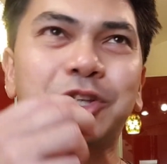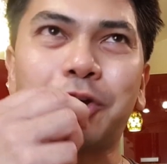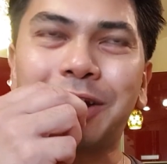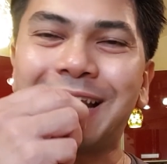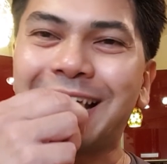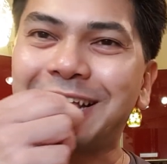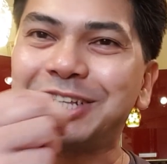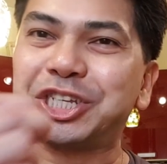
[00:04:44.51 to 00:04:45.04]
got
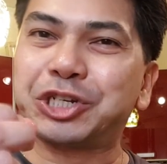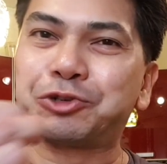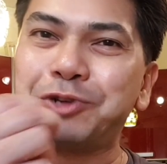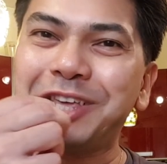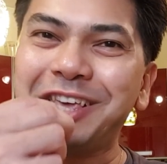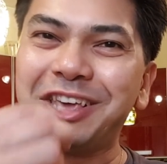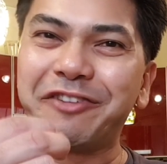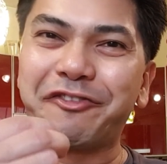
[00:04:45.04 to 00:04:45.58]
like a
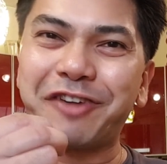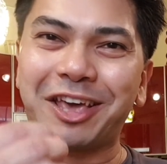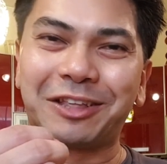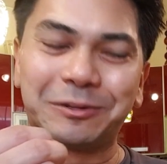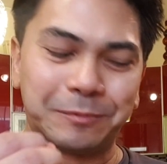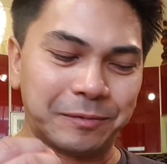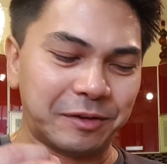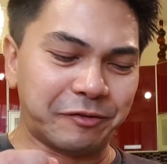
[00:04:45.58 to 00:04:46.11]
stringy effect,
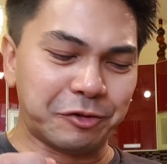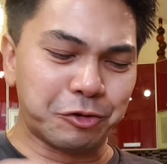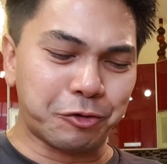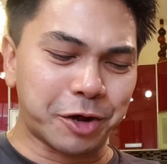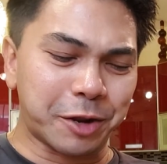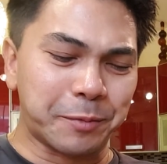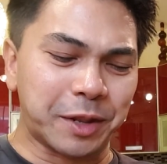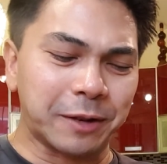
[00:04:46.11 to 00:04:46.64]
if you know
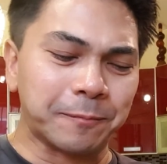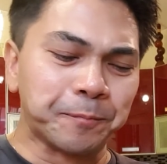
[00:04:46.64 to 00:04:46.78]
what I mean.